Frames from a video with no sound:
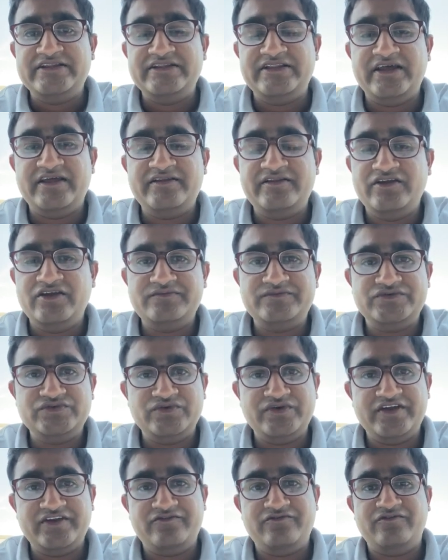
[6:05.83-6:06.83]
Then you have
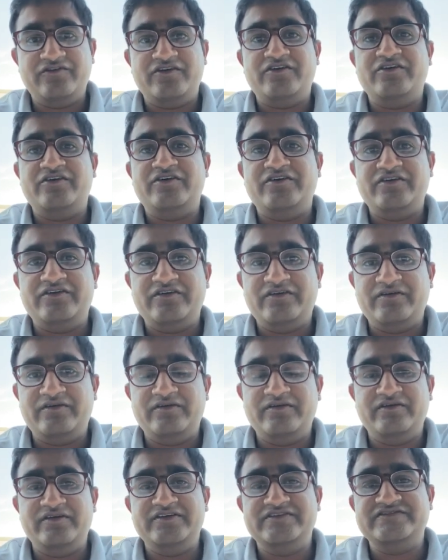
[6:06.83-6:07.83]
to wait for
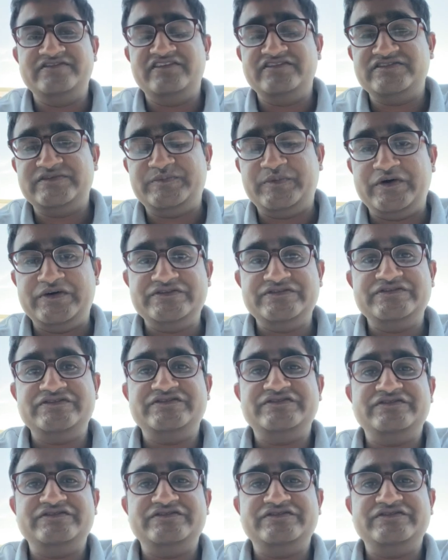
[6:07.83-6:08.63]
his response.